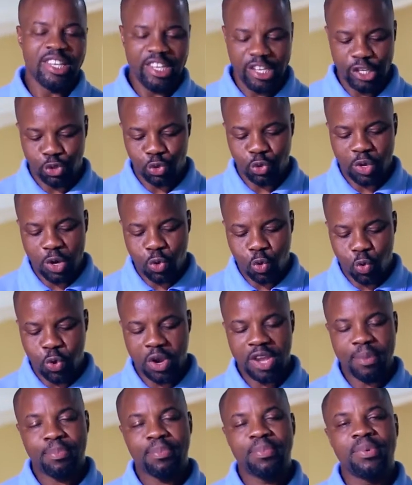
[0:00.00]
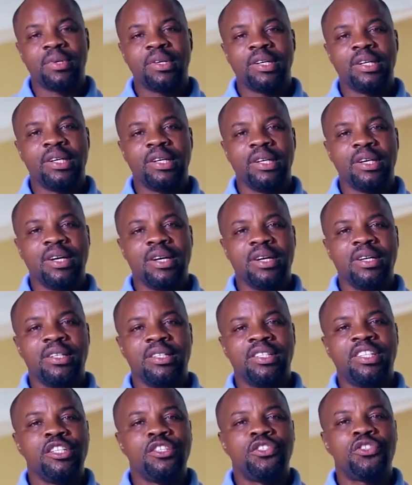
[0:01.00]
is to equip
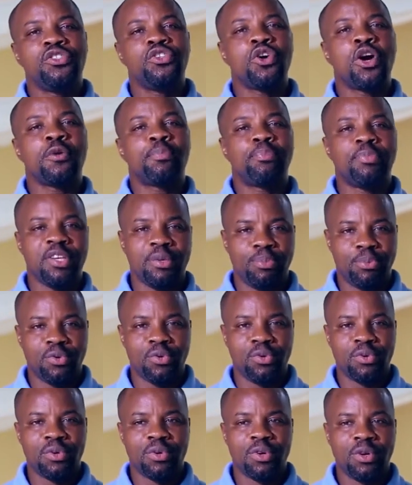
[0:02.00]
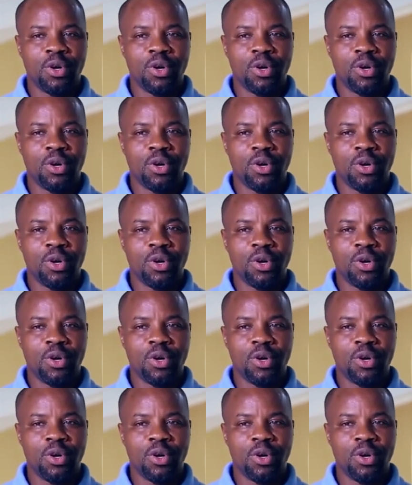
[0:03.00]
these young people